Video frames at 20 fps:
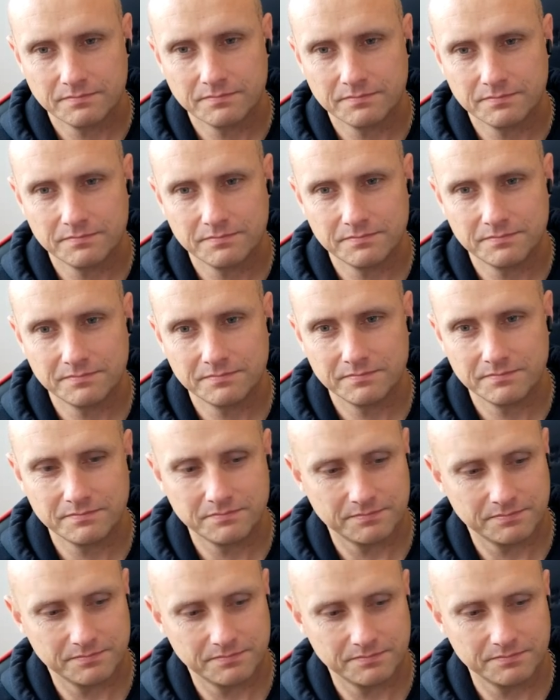
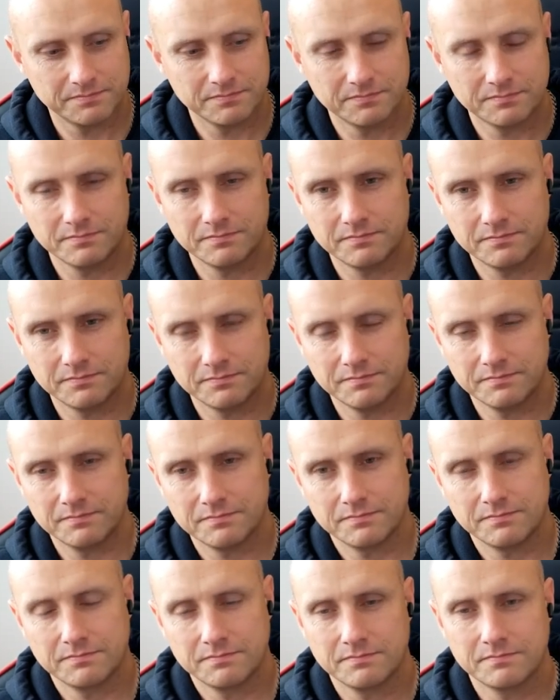
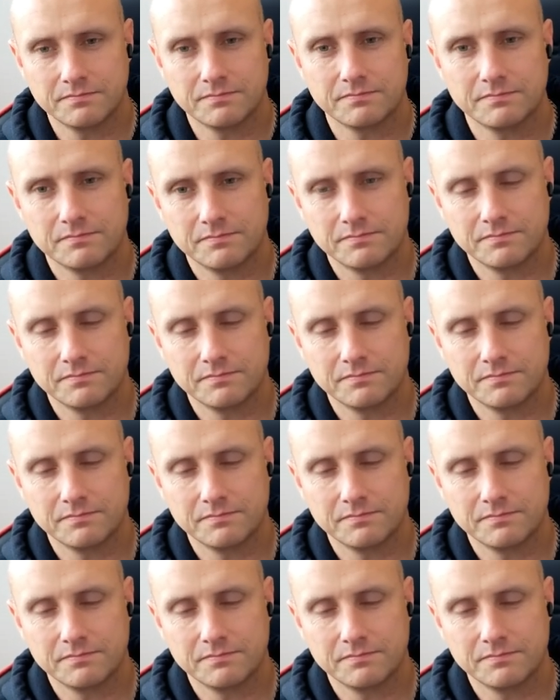(not speaking)